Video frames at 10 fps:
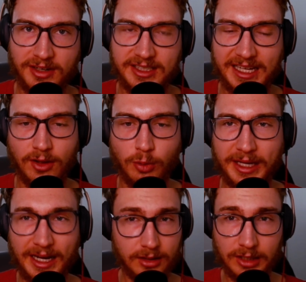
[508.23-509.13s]
day of the week.
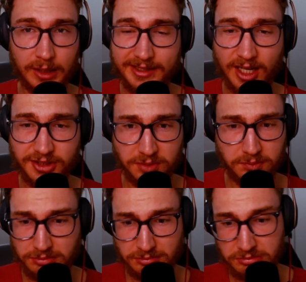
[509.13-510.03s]
I don't know how he does it.
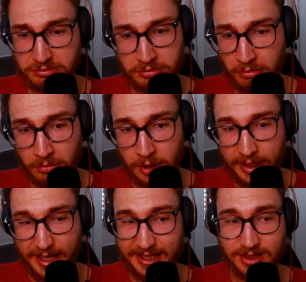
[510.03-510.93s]

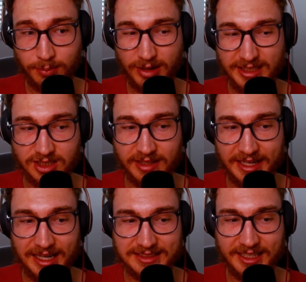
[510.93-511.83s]
It's impressive. I
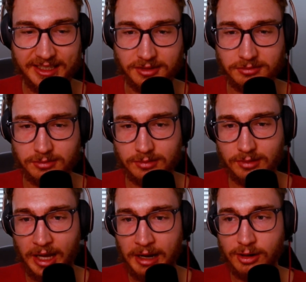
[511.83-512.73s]
gotta tell you,
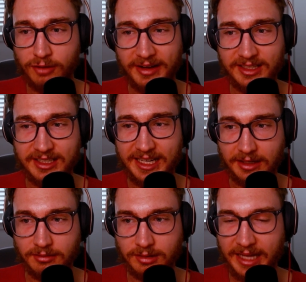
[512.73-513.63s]
I don't know if I could take
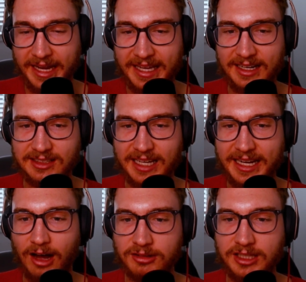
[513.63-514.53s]
it day in and day
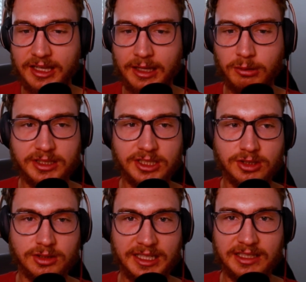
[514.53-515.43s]
out dealing with these
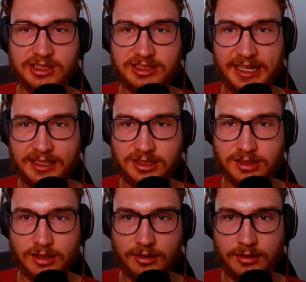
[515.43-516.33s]
insects
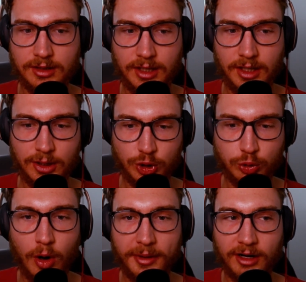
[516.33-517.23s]

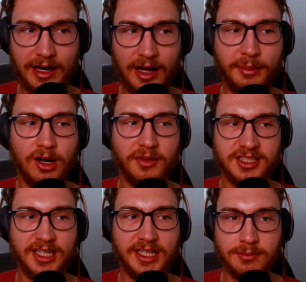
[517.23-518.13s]
swarming around me all the
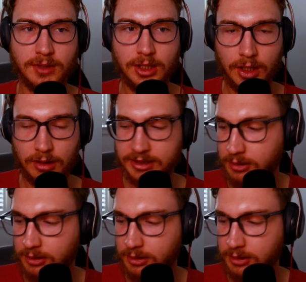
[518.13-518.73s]
time. Let's go to